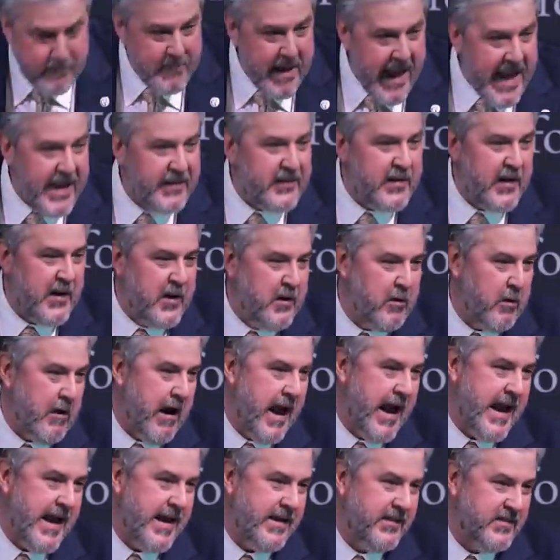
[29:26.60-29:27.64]
Amazing
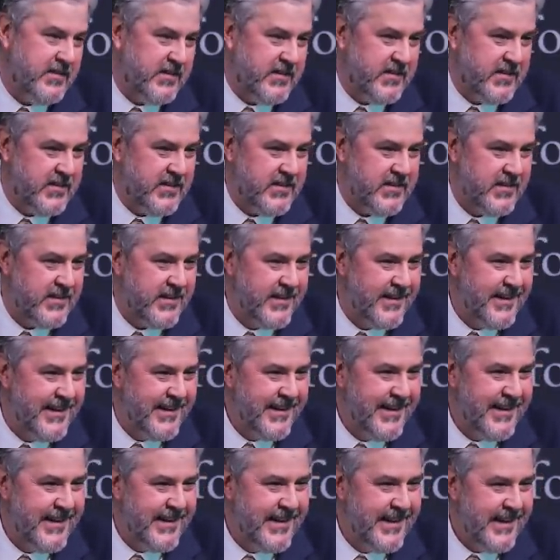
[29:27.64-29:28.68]
Grace.
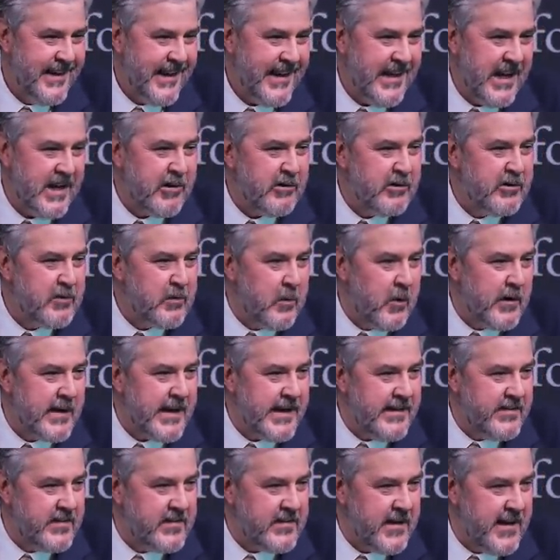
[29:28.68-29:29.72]
And here is what
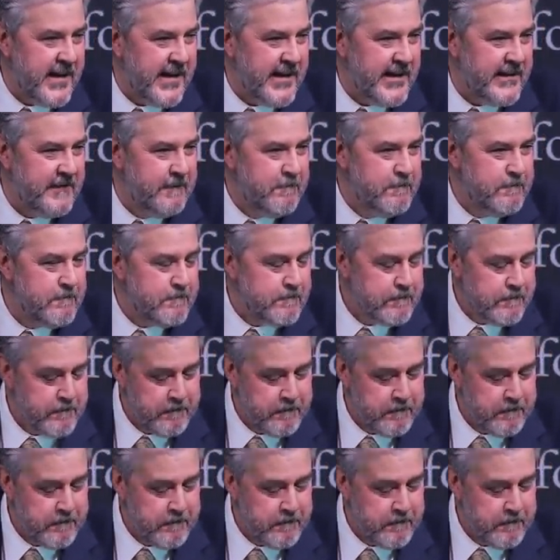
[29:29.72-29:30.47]
he said